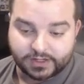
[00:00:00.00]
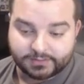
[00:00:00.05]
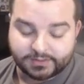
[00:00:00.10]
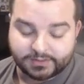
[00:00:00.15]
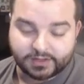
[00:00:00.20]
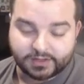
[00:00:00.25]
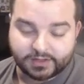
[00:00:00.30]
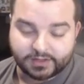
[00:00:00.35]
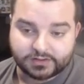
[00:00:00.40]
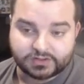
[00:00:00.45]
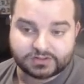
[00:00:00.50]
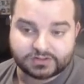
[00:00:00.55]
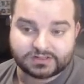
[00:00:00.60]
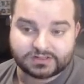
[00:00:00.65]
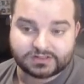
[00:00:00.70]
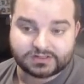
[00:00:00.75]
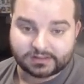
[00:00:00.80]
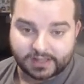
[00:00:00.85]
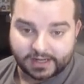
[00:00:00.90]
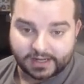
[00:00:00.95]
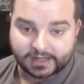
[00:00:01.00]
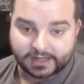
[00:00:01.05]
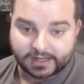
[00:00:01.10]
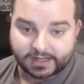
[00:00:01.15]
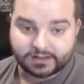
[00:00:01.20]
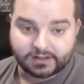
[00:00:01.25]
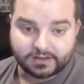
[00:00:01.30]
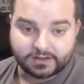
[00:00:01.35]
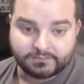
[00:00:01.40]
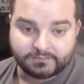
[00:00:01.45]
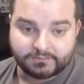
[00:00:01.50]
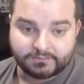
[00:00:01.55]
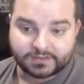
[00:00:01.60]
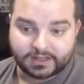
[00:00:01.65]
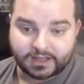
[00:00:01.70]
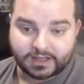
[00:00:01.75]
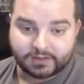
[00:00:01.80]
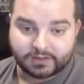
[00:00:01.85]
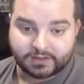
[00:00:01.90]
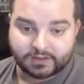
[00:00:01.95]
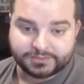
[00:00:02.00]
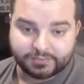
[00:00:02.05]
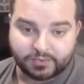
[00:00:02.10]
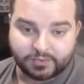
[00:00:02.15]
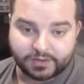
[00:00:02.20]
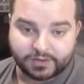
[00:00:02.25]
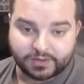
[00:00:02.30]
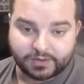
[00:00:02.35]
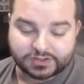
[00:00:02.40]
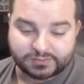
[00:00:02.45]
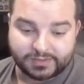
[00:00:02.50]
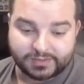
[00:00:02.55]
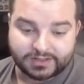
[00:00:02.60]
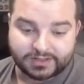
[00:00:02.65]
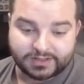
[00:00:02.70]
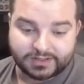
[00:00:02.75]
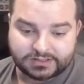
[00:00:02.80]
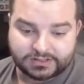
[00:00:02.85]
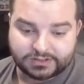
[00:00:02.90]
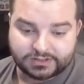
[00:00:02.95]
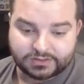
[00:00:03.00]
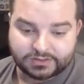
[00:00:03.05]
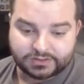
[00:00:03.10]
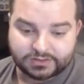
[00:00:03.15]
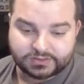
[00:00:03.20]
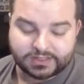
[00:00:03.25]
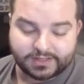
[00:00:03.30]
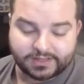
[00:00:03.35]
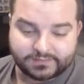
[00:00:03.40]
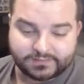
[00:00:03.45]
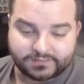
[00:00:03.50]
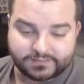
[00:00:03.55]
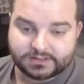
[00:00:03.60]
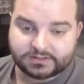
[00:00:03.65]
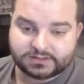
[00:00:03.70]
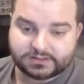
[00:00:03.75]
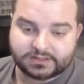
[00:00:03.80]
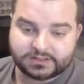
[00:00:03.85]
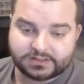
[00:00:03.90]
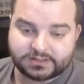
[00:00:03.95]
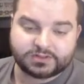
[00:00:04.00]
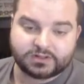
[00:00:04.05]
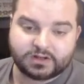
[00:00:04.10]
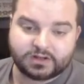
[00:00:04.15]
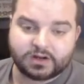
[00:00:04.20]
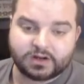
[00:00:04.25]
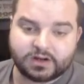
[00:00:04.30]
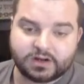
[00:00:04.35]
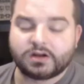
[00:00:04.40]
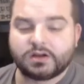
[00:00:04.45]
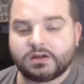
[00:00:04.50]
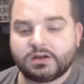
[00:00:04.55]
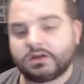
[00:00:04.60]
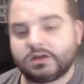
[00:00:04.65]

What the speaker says: enemy creatures in the lane, at which point you're spending 2 to have a Steel Scimitar,